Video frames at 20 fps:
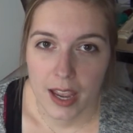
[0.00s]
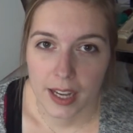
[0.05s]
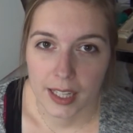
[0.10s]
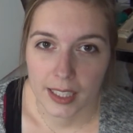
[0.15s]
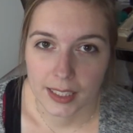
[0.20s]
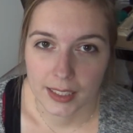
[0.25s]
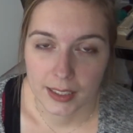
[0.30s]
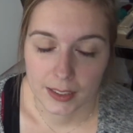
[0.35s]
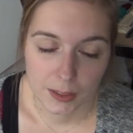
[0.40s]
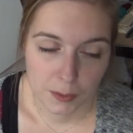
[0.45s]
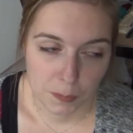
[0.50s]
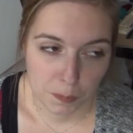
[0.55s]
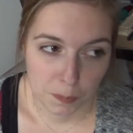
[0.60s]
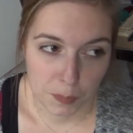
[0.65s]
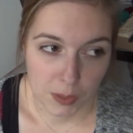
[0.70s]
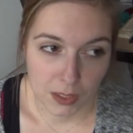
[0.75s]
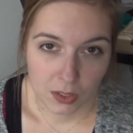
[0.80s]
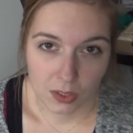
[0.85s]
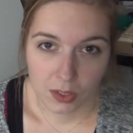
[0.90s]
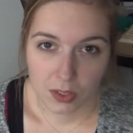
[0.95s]
and
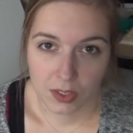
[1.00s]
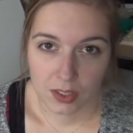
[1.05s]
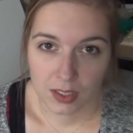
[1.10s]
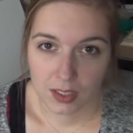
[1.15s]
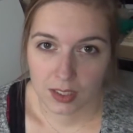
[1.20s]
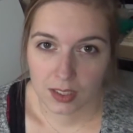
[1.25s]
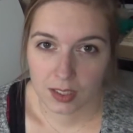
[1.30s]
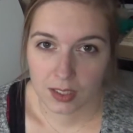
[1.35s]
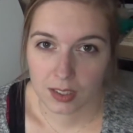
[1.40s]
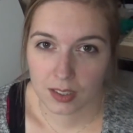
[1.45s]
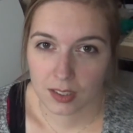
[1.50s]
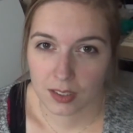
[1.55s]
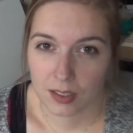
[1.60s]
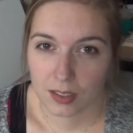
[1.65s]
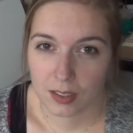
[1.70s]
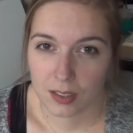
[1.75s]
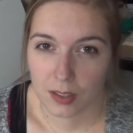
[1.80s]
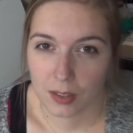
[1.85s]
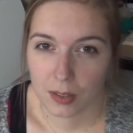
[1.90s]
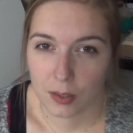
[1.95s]
because it's
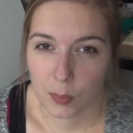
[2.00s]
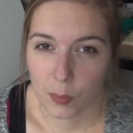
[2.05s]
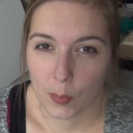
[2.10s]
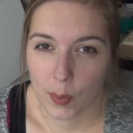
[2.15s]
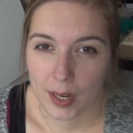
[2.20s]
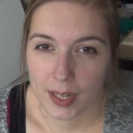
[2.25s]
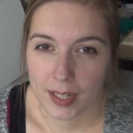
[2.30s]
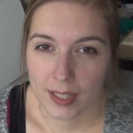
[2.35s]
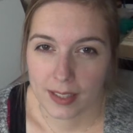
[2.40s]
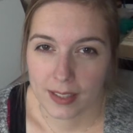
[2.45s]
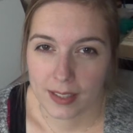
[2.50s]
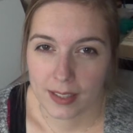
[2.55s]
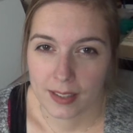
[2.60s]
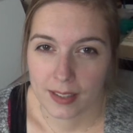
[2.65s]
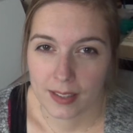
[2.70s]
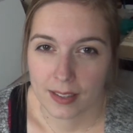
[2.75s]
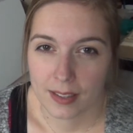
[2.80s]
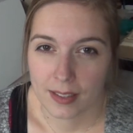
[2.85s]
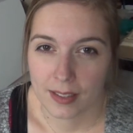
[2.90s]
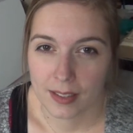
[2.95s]

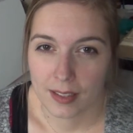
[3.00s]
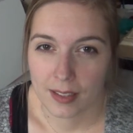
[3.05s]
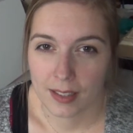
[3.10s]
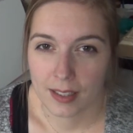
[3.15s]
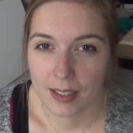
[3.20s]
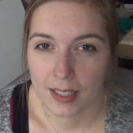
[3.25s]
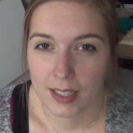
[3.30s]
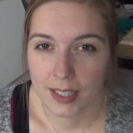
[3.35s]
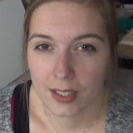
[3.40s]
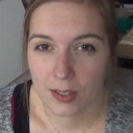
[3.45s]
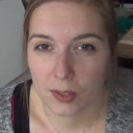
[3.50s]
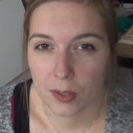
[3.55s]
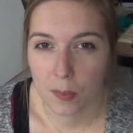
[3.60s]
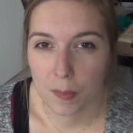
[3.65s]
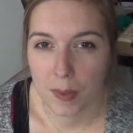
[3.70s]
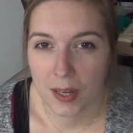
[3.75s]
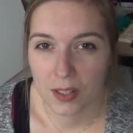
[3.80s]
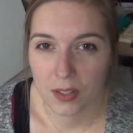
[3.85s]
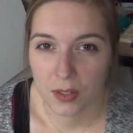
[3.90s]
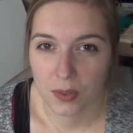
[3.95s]
quite little
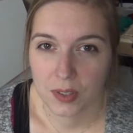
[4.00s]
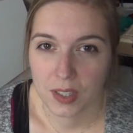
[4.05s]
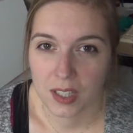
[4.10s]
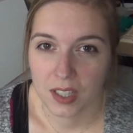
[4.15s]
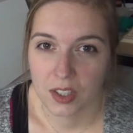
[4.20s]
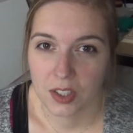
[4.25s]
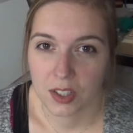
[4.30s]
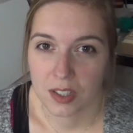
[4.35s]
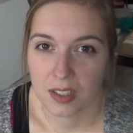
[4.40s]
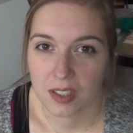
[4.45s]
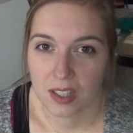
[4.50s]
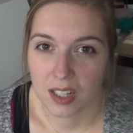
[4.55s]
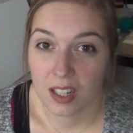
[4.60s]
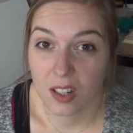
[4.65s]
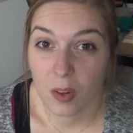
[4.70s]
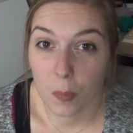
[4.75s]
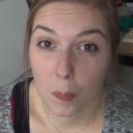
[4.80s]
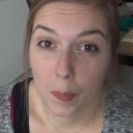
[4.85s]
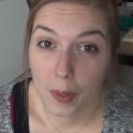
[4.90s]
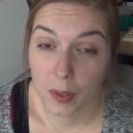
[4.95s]
amount of stitches in
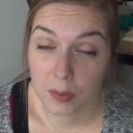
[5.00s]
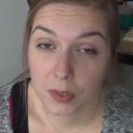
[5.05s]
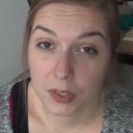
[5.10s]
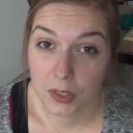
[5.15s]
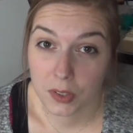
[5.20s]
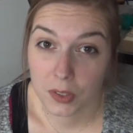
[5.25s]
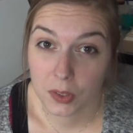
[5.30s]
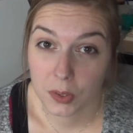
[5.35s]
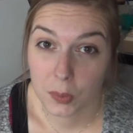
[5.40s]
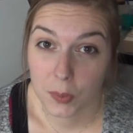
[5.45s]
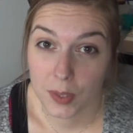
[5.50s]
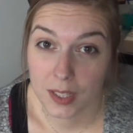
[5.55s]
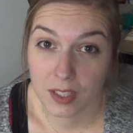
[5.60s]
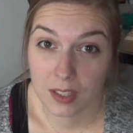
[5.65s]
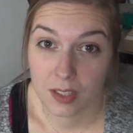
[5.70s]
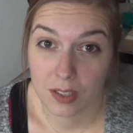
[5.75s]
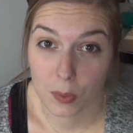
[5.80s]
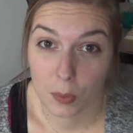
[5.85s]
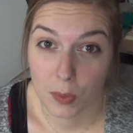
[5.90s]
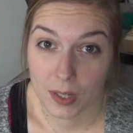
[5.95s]
comparison to the
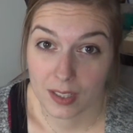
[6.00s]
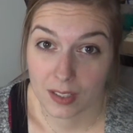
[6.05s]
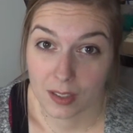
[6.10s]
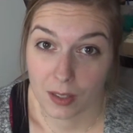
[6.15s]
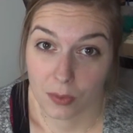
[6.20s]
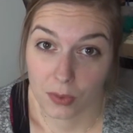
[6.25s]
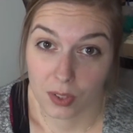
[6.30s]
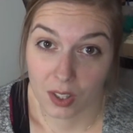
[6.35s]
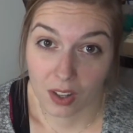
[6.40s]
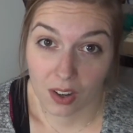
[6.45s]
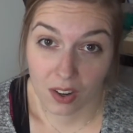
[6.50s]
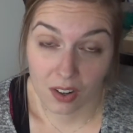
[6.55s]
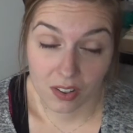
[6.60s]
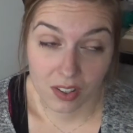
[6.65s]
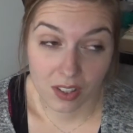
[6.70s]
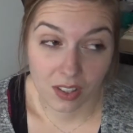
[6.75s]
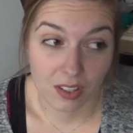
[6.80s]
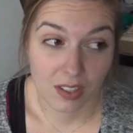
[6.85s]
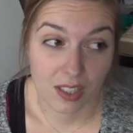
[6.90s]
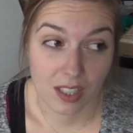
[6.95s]
rest of the
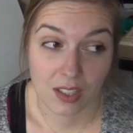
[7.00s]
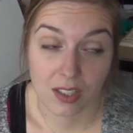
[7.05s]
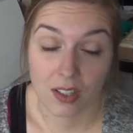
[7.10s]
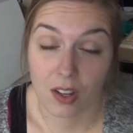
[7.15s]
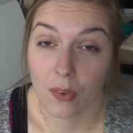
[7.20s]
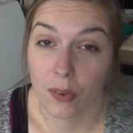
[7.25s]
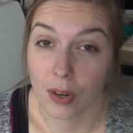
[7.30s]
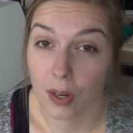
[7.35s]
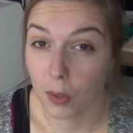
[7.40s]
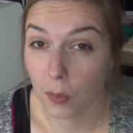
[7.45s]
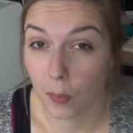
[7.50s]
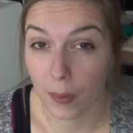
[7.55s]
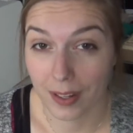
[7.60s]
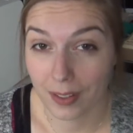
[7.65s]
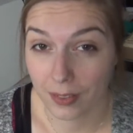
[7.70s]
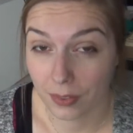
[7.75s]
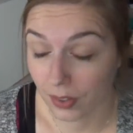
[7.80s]
cardigan, it's going quite